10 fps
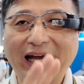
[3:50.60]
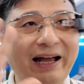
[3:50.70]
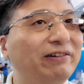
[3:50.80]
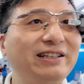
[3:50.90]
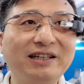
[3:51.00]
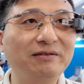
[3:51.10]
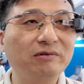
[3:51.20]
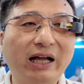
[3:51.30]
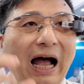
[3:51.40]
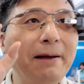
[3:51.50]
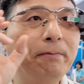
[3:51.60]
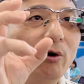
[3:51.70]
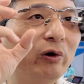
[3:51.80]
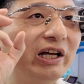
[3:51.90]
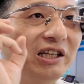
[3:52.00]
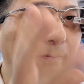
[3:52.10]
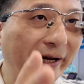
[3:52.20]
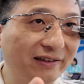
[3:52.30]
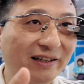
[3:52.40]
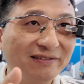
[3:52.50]
Everything eyeball
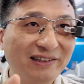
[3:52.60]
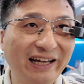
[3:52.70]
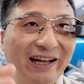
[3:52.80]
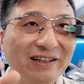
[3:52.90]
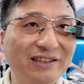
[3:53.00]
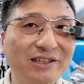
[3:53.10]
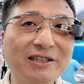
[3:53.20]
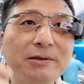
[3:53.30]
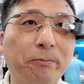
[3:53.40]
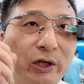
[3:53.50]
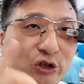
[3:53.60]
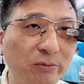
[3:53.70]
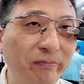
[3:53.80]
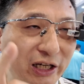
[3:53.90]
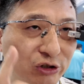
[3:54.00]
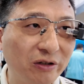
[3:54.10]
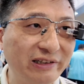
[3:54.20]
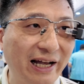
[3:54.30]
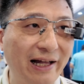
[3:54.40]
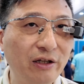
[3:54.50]
independent. Just make sure
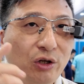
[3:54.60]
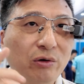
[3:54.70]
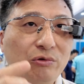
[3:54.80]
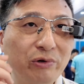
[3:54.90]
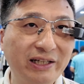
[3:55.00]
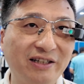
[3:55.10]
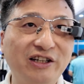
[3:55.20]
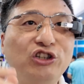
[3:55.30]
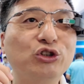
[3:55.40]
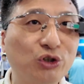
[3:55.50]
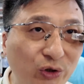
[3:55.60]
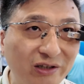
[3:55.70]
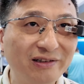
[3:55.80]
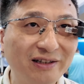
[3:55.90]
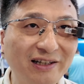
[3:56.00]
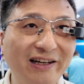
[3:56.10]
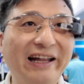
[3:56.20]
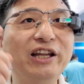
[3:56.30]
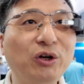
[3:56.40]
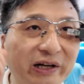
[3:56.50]
that your retina is good,
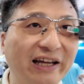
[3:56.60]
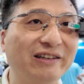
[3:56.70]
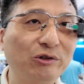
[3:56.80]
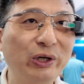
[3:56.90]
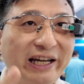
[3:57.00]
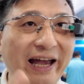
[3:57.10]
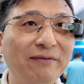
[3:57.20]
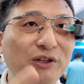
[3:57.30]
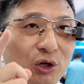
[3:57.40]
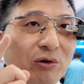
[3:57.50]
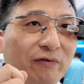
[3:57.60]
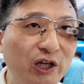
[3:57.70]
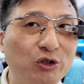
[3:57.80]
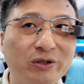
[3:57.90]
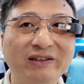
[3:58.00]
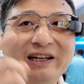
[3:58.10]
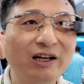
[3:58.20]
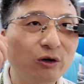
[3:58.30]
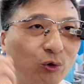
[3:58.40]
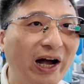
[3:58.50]
and you can regain your vision
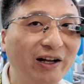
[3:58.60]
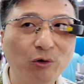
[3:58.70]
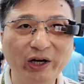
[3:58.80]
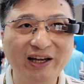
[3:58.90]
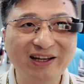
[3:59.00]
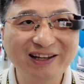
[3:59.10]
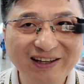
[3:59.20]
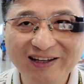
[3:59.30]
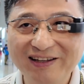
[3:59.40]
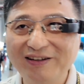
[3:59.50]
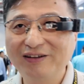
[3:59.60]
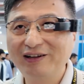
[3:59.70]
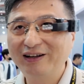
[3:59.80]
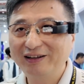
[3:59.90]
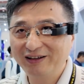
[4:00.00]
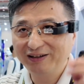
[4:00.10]
right away. Can you show? Can you